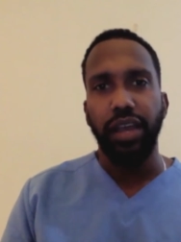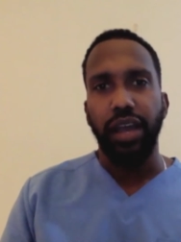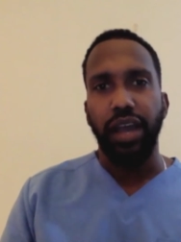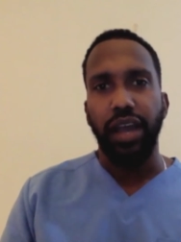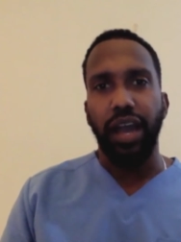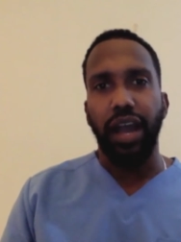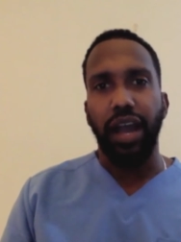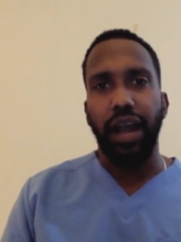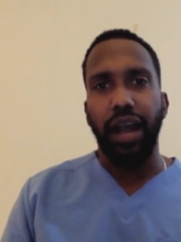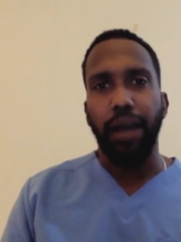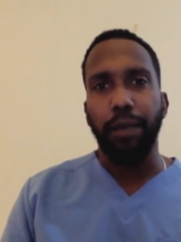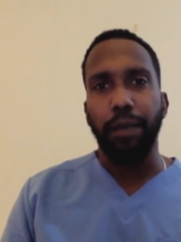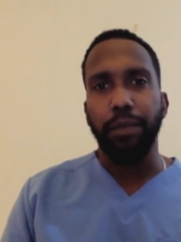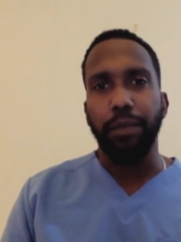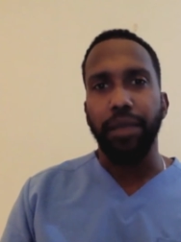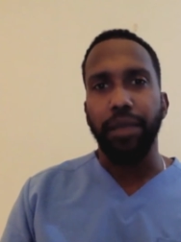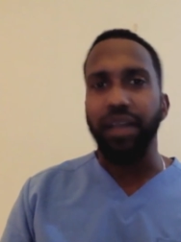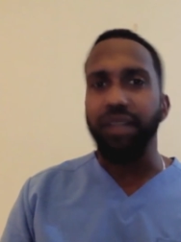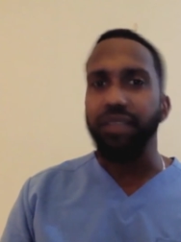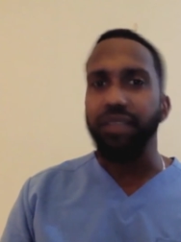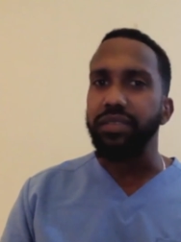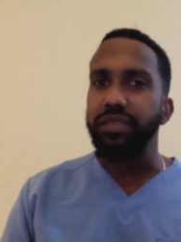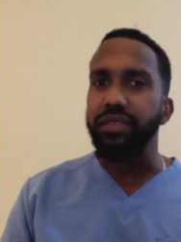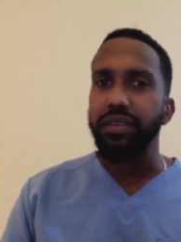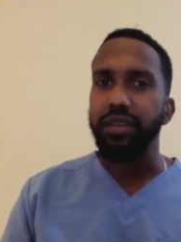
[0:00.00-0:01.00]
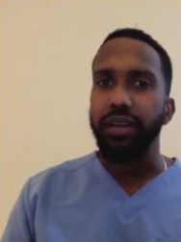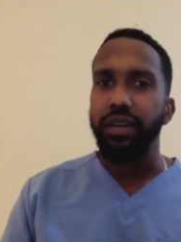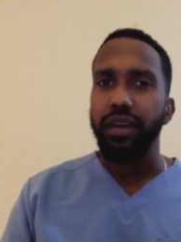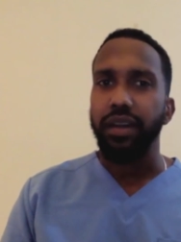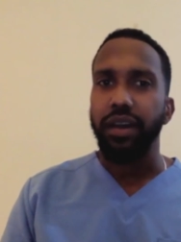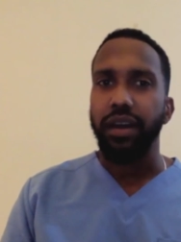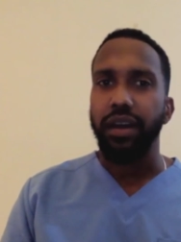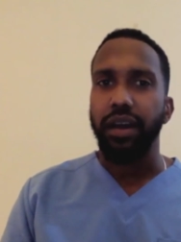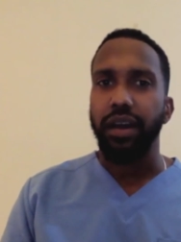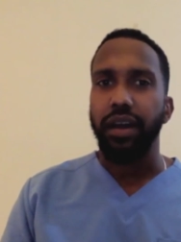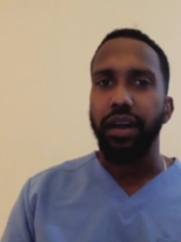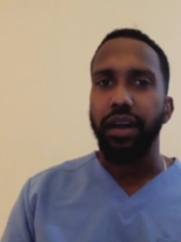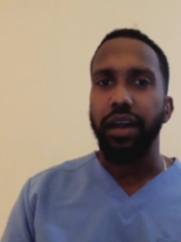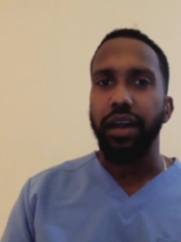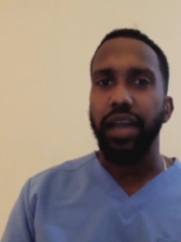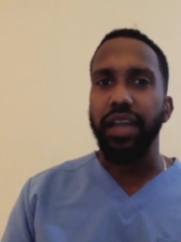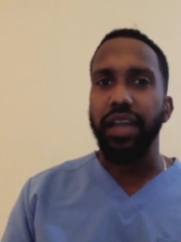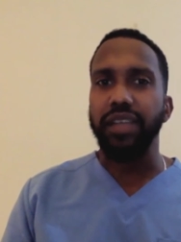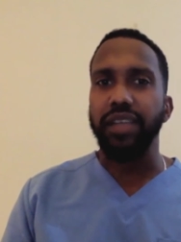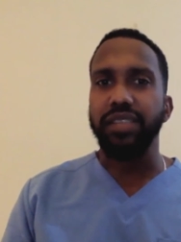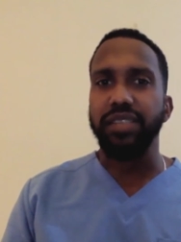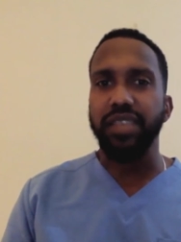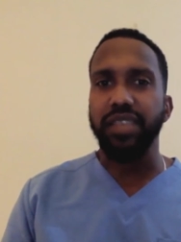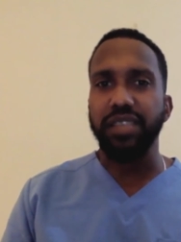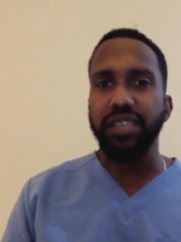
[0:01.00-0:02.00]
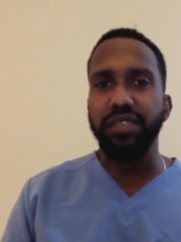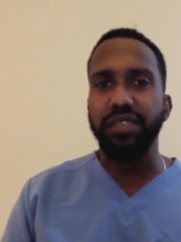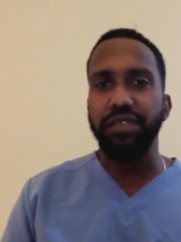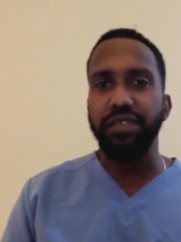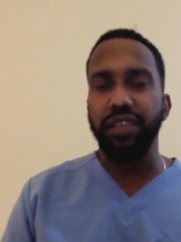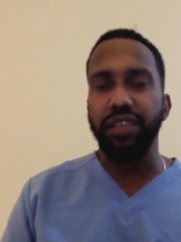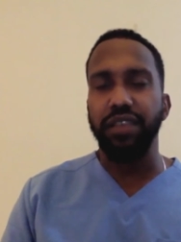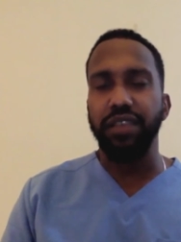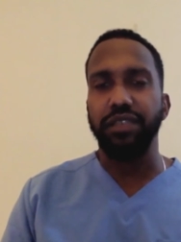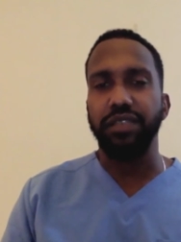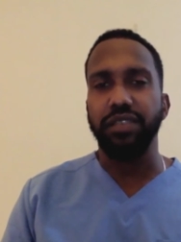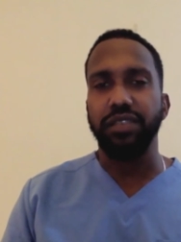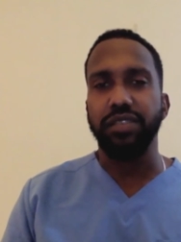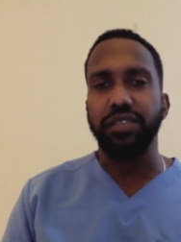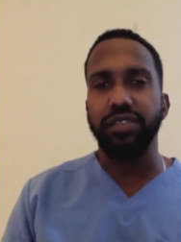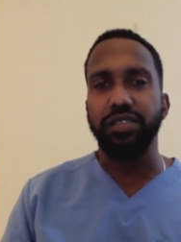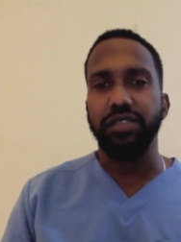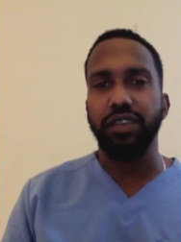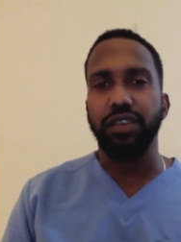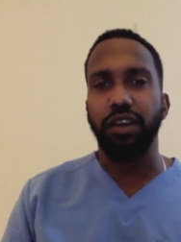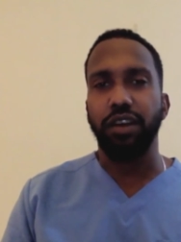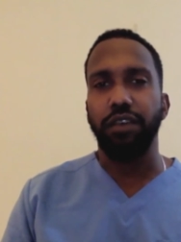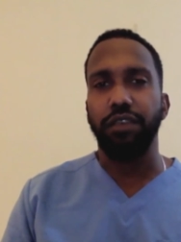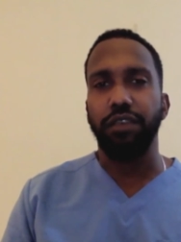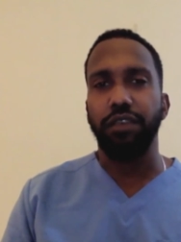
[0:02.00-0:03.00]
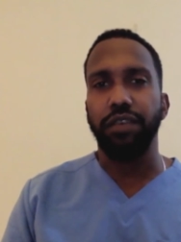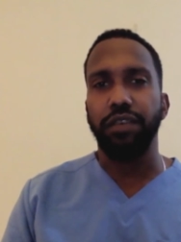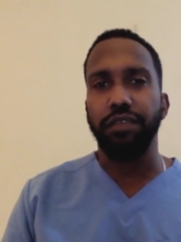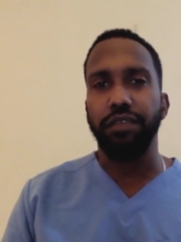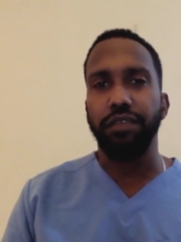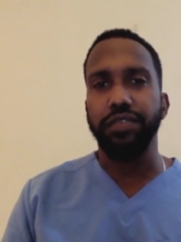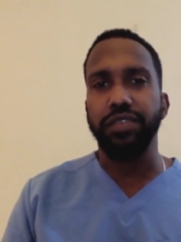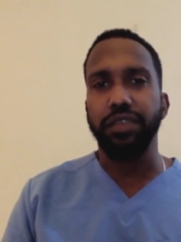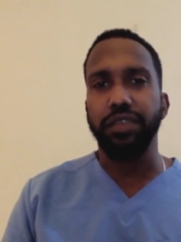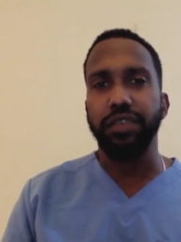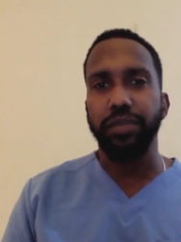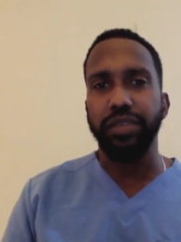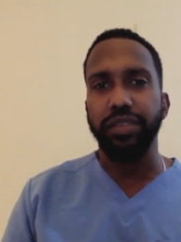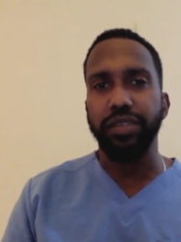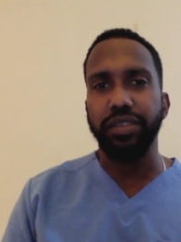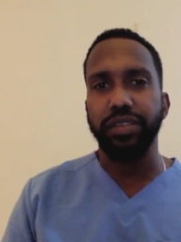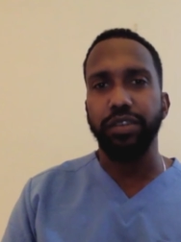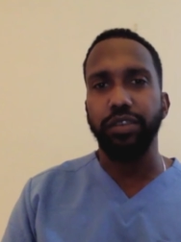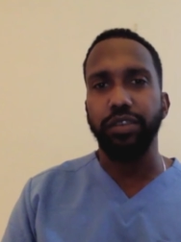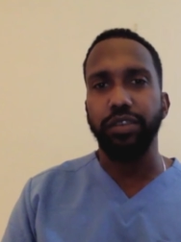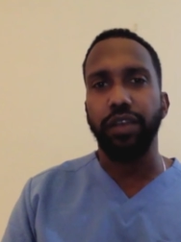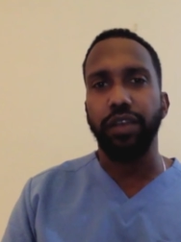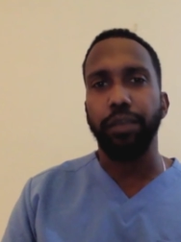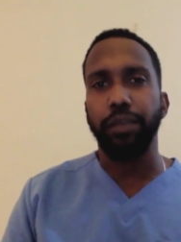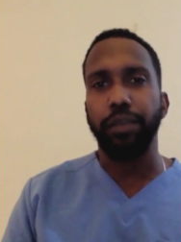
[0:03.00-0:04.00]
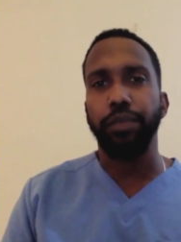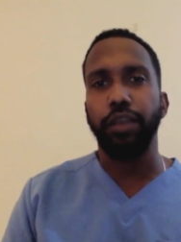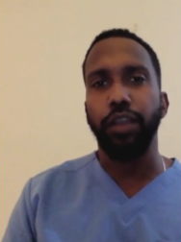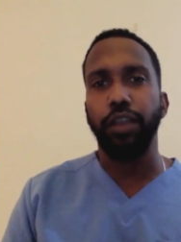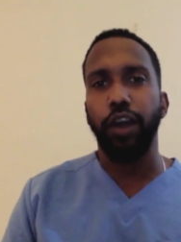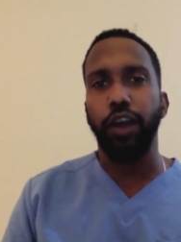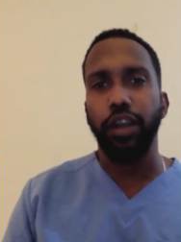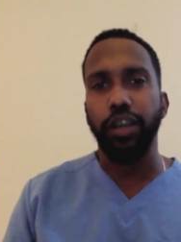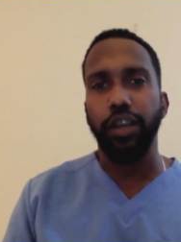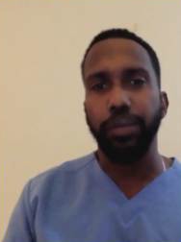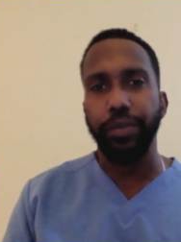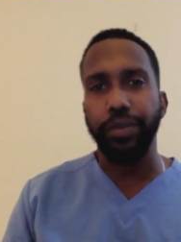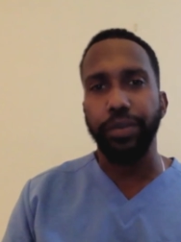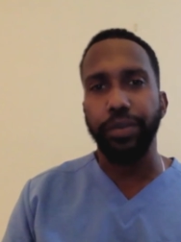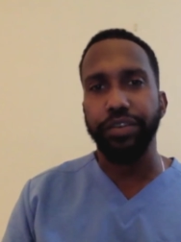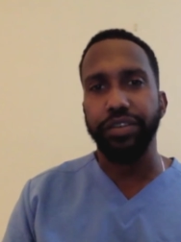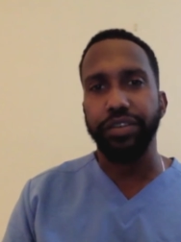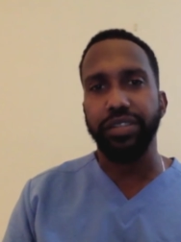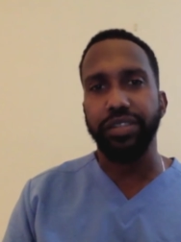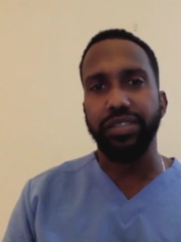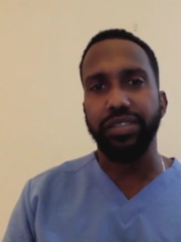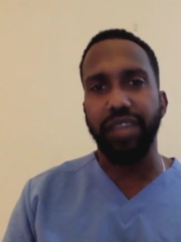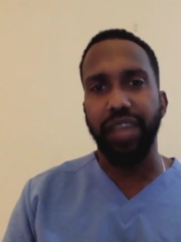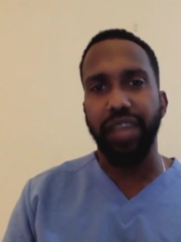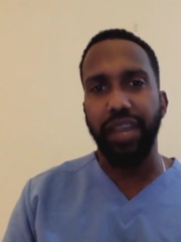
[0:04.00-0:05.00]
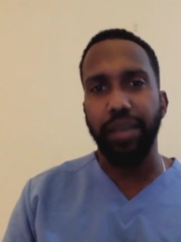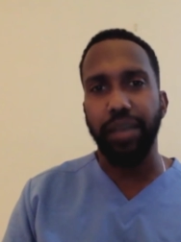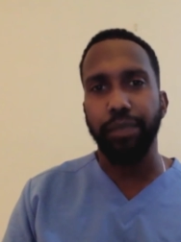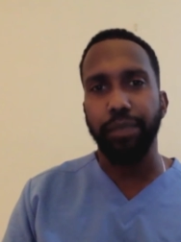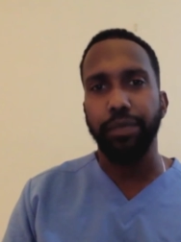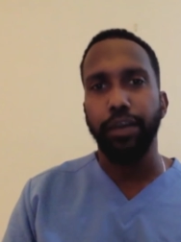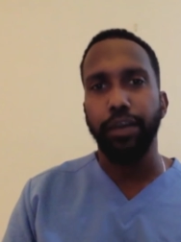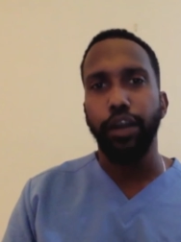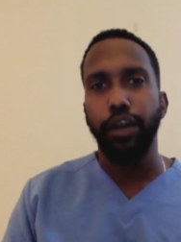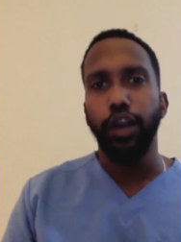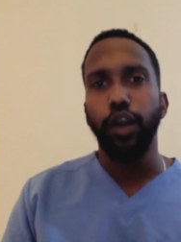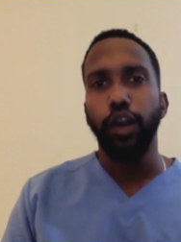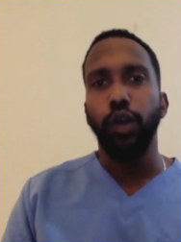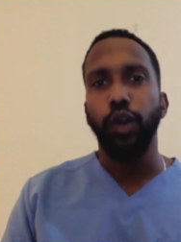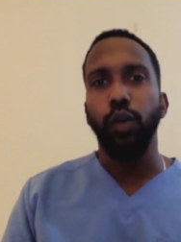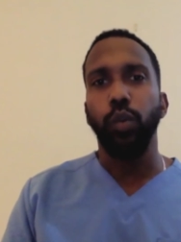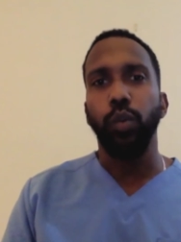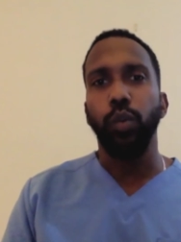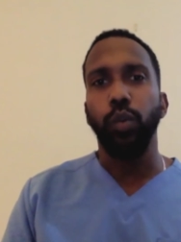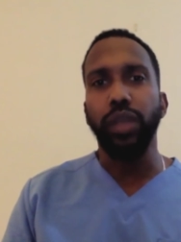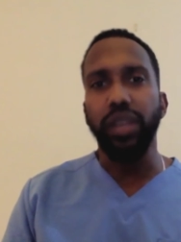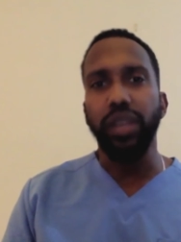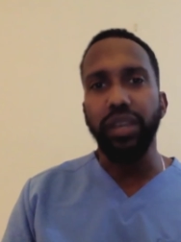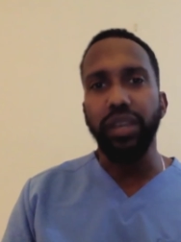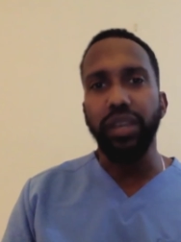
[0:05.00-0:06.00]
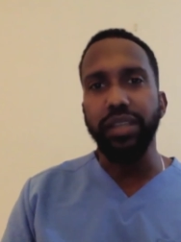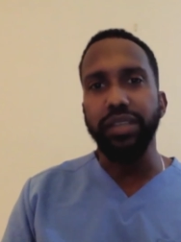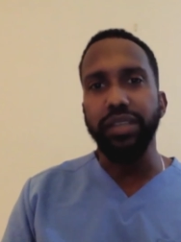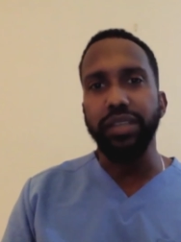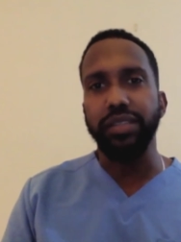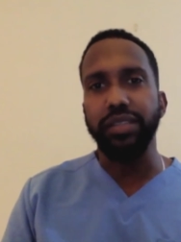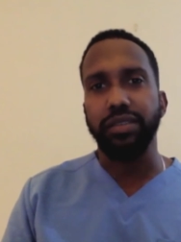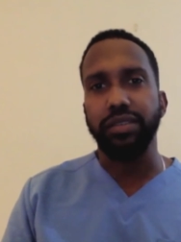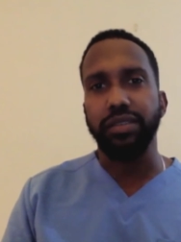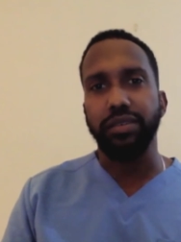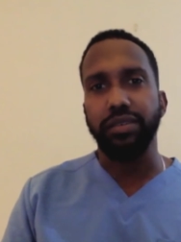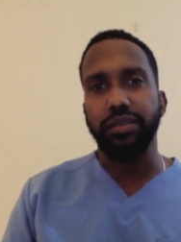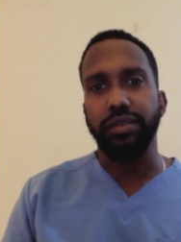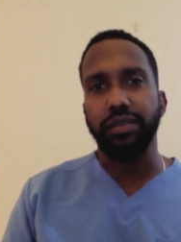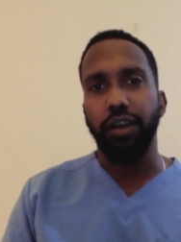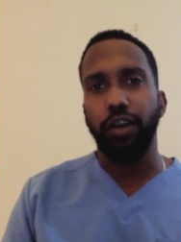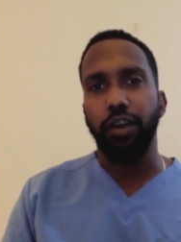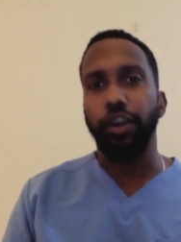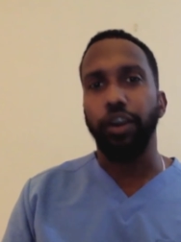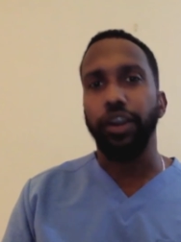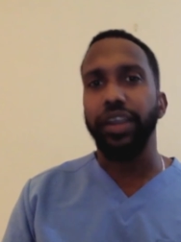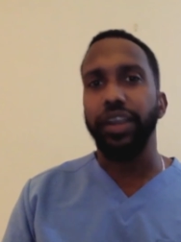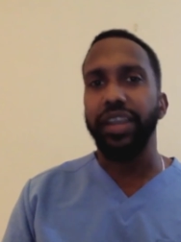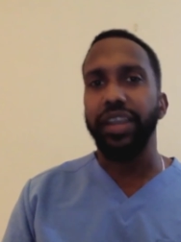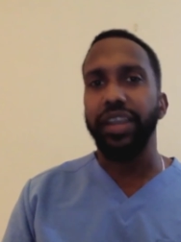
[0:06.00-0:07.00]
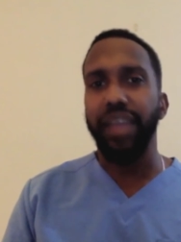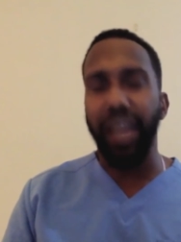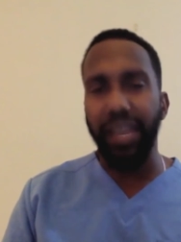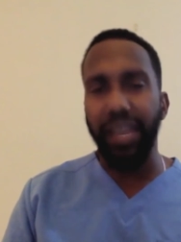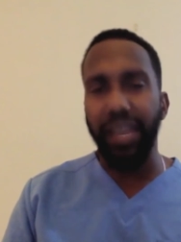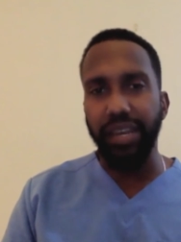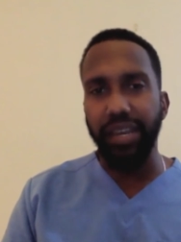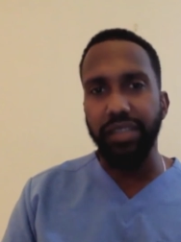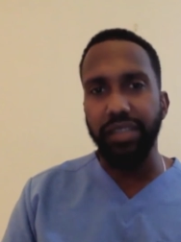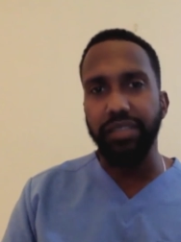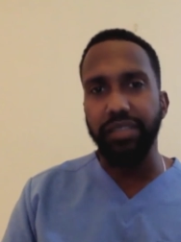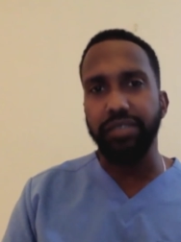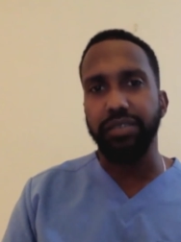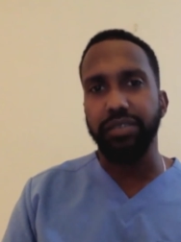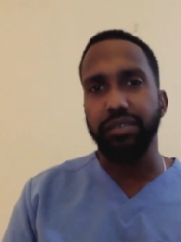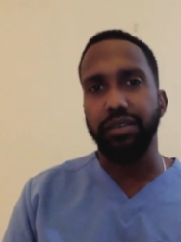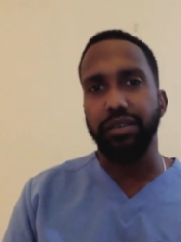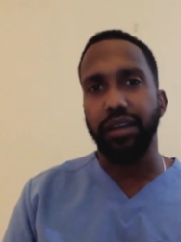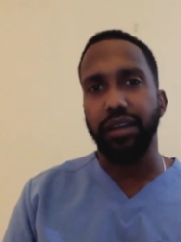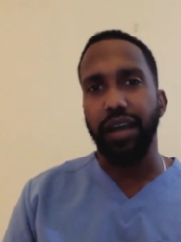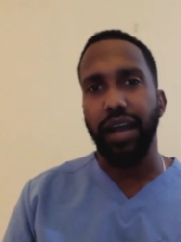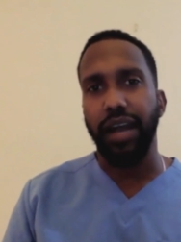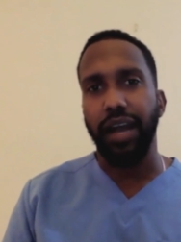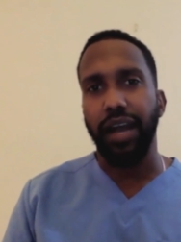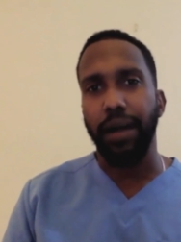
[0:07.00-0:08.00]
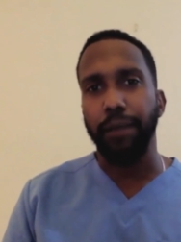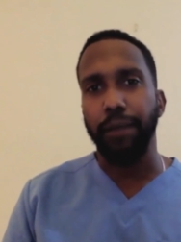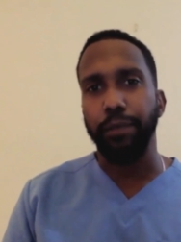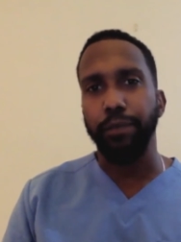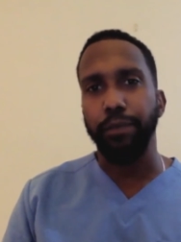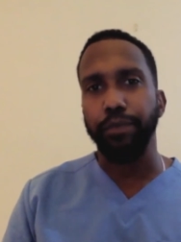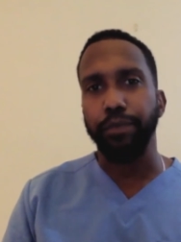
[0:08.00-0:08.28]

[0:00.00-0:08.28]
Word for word: um, that excessive levels of vitamin D over a prolonged period of time will lead to or can lead to um,